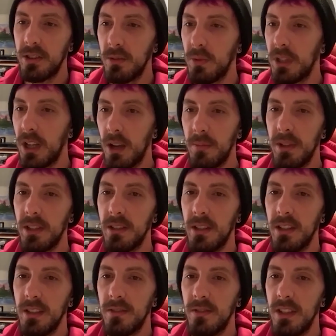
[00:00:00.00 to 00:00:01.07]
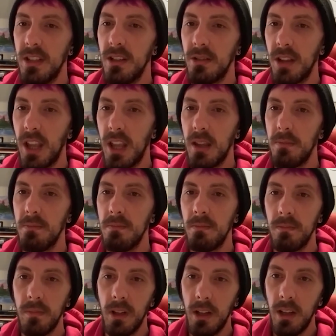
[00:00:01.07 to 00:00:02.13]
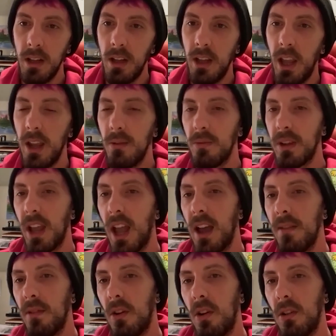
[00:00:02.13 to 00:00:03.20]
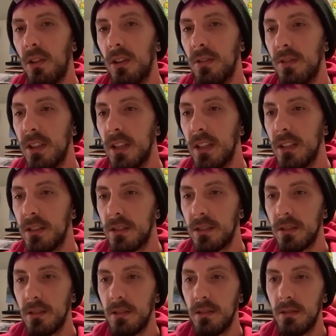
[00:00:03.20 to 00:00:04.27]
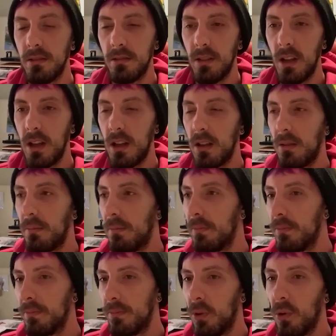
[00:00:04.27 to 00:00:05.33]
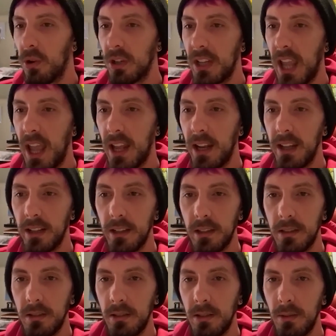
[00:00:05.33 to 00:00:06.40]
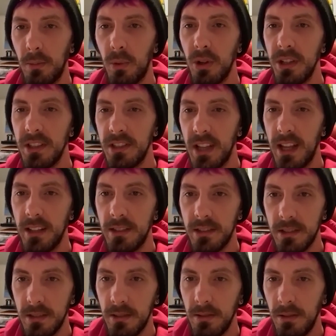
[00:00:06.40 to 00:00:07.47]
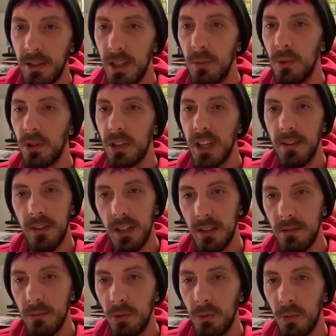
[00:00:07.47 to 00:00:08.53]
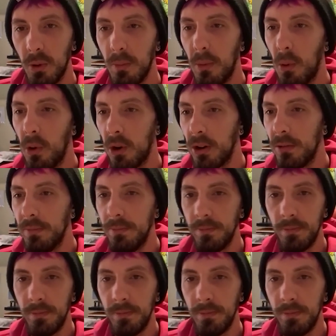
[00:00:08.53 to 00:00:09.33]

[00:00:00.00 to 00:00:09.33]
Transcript: that we come into this video game and we have all of these organic presets that we're given when we're born.